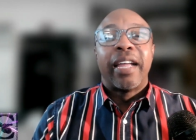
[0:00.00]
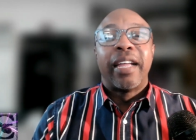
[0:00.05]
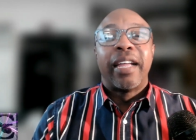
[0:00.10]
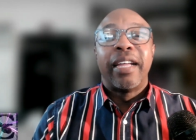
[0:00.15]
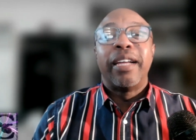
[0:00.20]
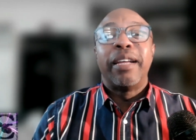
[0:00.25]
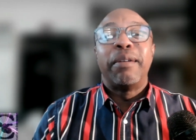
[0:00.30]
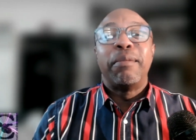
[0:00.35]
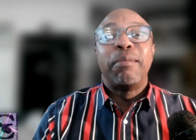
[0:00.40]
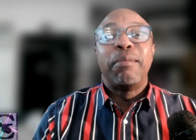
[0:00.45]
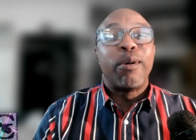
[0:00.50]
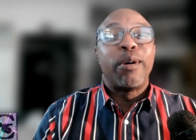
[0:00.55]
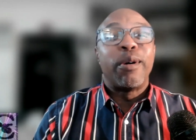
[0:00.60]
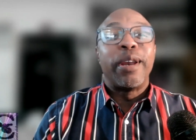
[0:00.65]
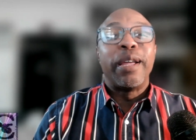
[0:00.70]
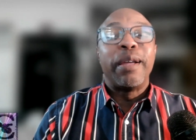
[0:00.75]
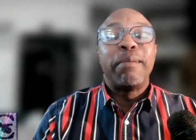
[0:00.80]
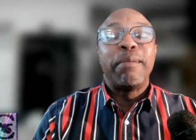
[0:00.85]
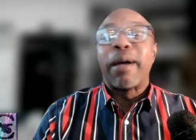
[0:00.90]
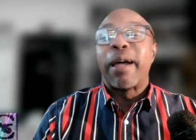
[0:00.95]
Good
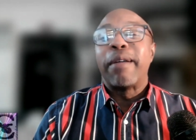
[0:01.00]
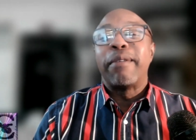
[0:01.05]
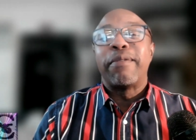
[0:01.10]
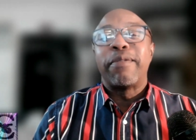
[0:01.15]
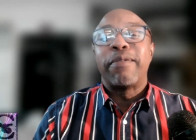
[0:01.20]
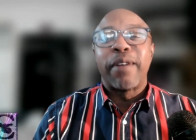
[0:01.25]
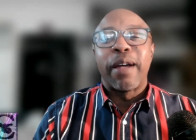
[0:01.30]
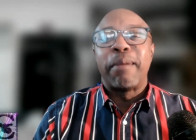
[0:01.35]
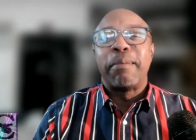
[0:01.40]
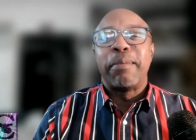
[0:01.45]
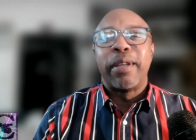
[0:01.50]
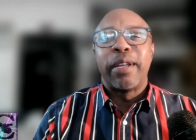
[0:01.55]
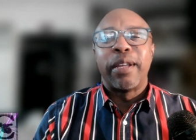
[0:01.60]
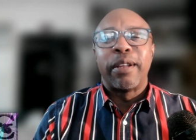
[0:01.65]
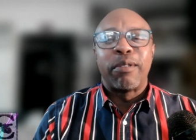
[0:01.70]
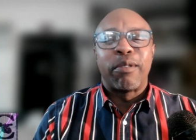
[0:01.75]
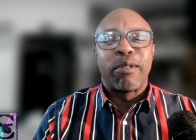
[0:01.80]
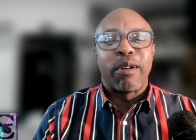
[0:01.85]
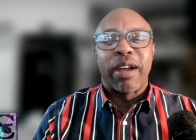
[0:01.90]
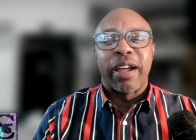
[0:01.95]
morning, my family
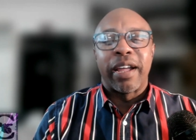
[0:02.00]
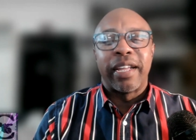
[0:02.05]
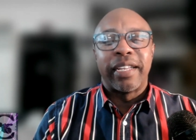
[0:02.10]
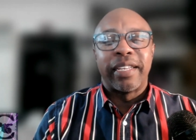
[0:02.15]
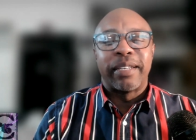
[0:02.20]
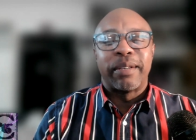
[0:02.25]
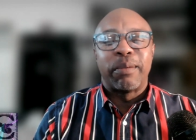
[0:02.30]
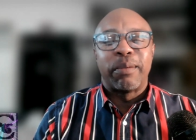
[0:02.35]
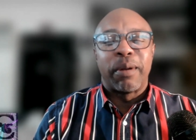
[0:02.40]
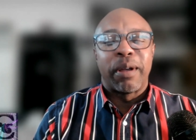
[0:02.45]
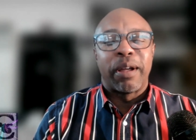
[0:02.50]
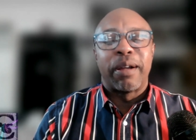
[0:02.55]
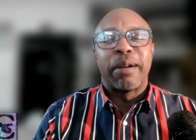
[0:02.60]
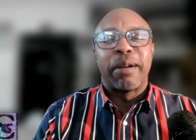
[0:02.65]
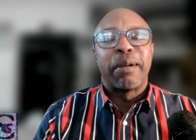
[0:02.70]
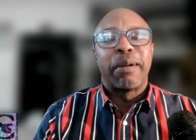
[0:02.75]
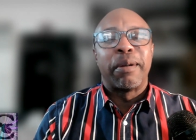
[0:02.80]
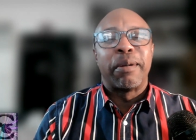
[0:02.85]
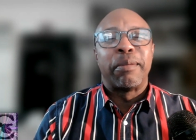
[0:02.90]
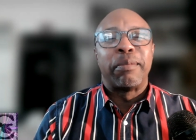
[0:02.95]
in Christ.
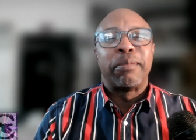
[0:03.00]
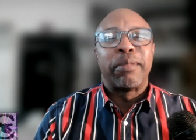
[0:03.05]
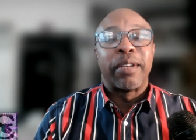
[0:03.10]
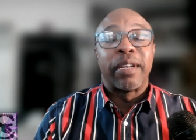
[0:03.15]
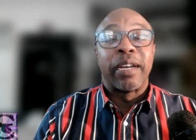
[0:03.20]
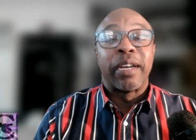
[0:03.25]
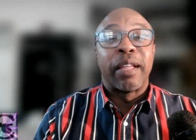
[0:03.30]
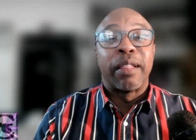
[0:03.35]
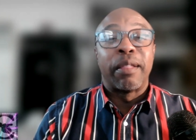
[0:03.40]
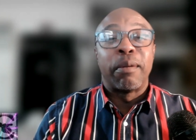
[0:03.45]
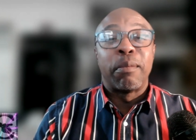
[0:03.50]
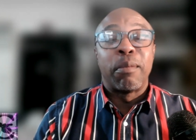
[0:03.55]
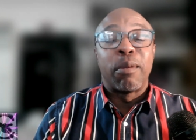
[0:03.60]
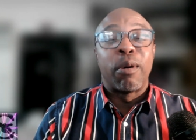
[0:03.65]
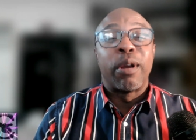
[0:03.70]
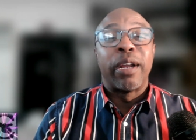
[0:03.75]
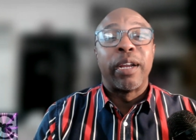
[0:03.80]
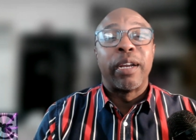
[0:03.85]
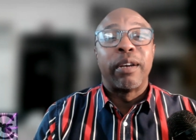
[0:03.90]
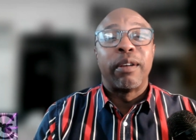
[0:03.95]
Welcome to another
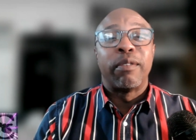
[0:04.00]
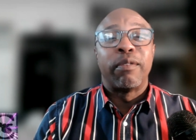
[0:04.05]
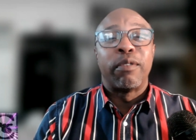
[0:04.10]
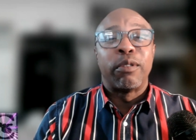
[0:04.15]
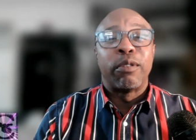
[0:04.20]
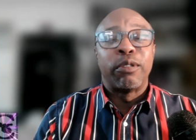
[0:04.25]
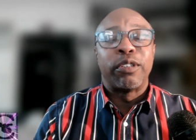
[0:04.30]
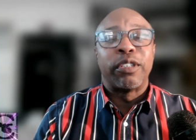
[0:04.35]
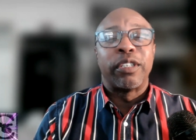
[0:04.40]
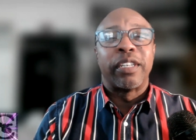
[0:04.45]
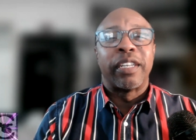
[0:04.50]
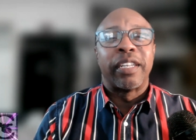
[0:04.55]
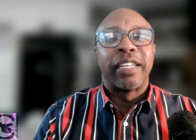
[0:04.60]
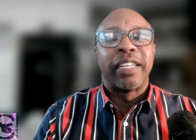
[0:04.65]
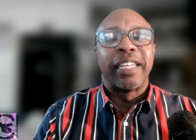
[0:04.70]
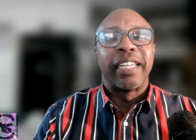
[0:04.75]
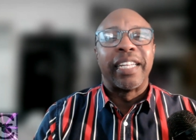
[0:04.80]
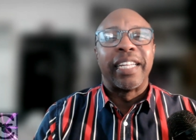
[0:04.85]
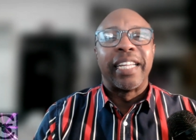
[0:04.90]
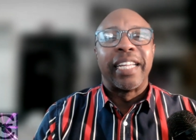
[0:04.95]
morning
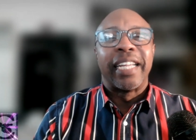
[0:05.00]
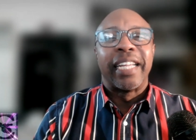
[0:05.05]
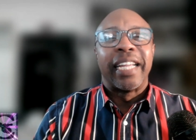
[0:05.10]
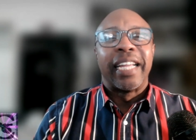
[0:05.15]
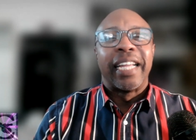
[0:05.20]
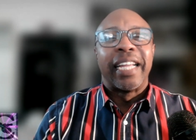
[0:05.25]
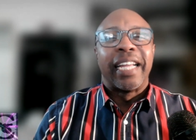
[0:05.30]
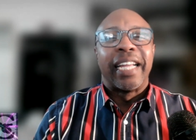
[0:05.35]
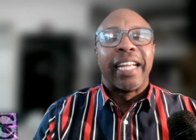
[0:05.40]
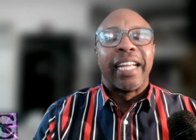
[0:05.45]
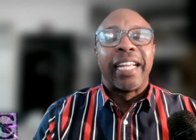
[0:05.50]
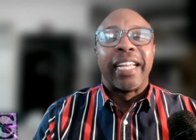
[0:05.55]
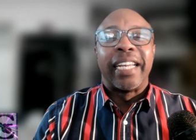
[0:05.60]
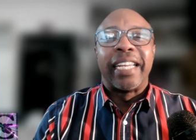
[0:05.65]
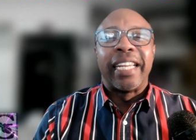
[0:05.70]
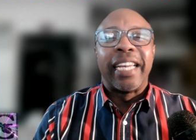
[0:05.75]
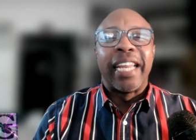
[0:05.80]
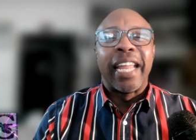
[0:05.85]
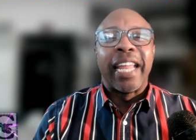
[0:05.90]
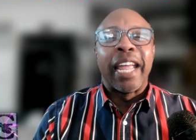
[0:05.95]
devotion. And
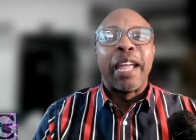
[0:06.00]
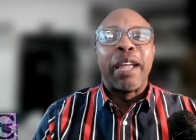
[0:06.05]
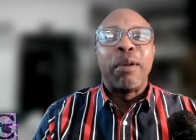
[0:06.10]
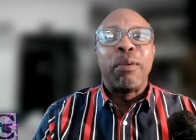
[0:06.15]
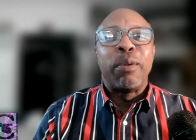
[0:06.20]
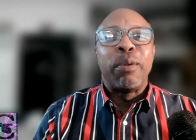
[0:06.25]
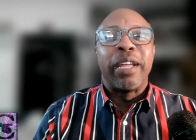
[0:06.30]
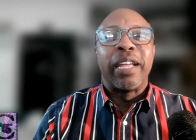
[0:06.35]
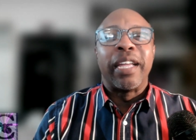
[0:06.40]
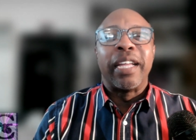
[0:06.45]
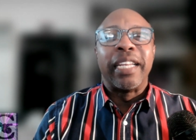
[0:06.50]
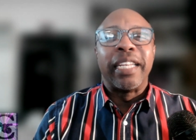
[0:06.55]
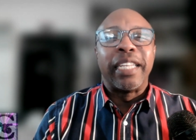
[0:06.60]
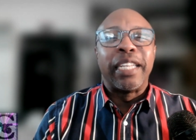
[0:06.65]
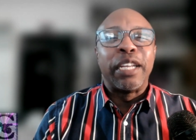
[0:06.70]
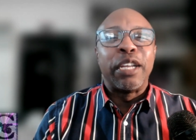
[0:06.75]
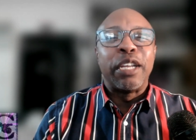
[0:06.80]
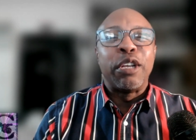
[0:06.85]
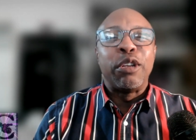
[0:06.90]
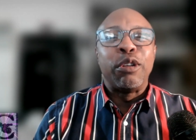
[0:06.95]
today we
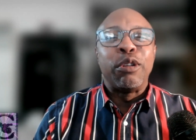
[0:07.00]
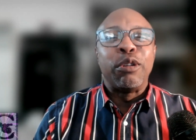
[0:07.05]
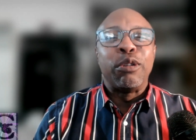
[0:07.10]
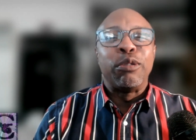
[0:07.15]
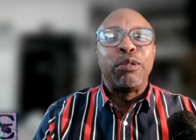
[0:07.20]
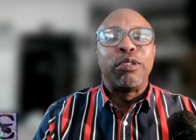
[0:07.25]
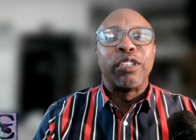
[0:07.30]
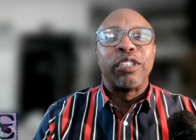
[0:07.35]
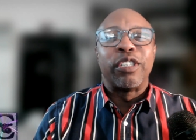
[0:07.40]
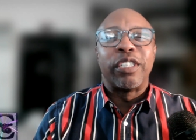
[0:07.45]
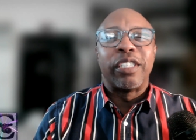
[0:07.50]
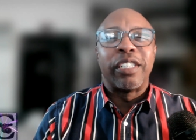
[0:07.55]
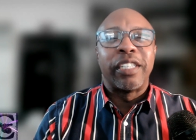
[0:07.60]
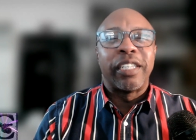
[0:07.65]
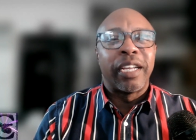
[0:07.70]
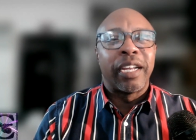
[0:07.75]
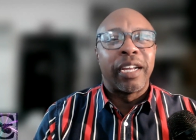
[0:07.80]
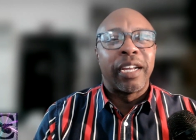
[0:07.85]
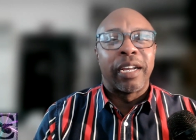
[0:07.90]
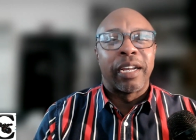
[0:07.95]
continue to
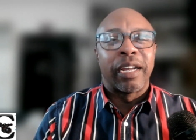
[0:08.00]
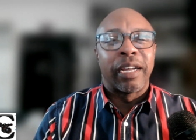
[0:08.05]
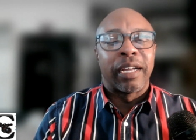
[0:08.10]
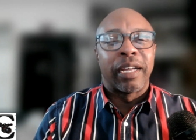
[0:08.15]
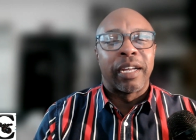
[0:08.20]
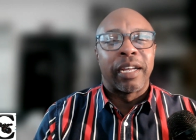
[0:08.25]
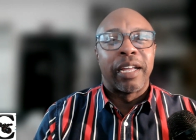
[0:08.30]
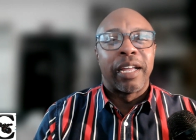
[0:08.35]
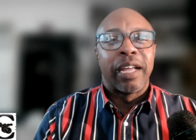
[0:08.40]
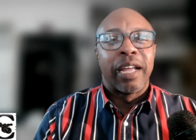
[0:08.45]
share